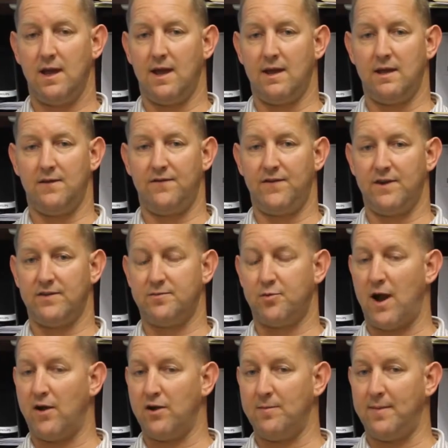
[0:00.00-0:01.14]
And if it's
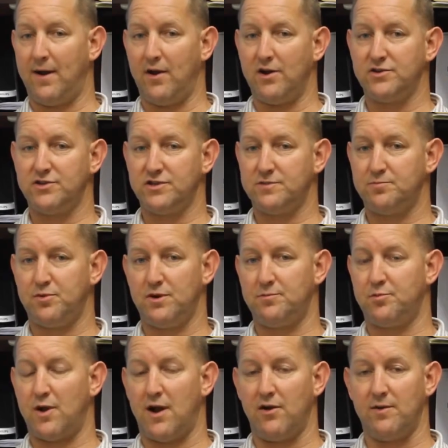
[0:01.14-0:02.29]
prior to marriage, just
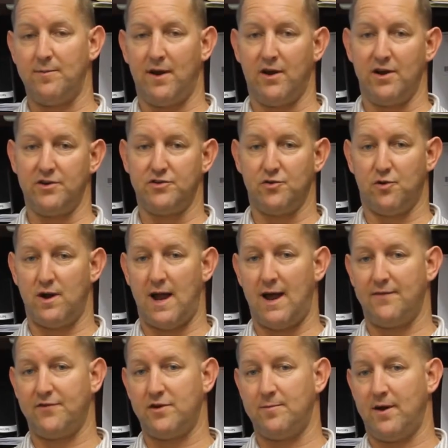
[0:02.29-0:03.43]
put prior to marriage or
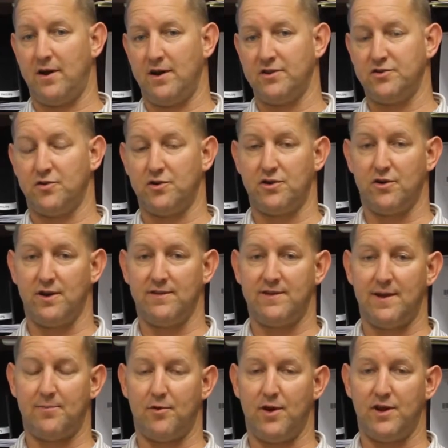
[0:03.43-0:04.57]
after marriage or during
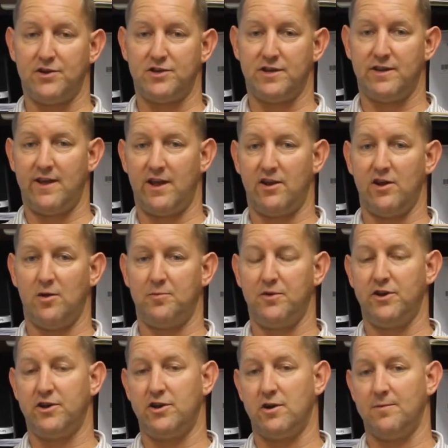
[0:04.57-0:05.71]
separation, and that'll help
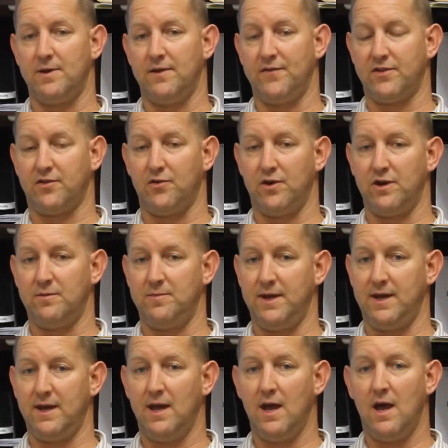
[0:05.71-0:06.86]
you determine if it's going to
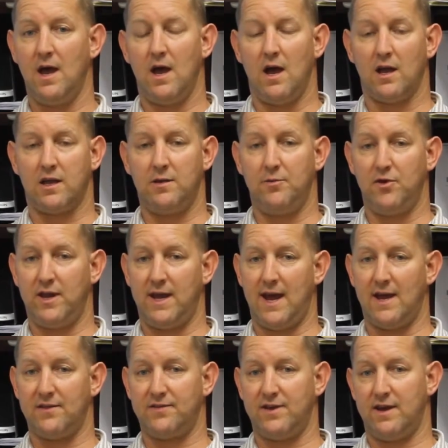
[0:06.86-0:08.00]
be a community
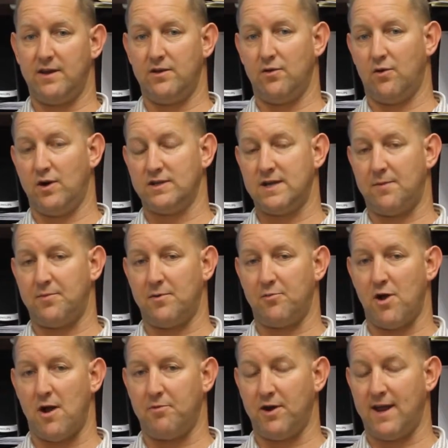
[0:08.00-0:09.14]
asset or a separate
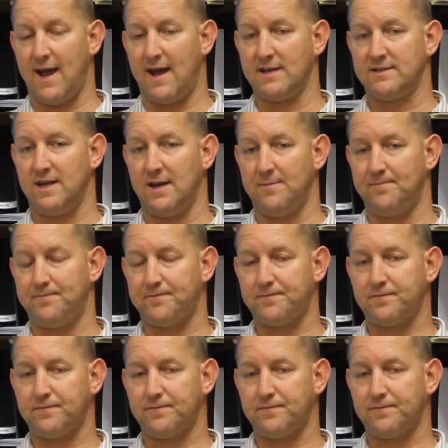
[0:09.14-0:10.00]
property asset.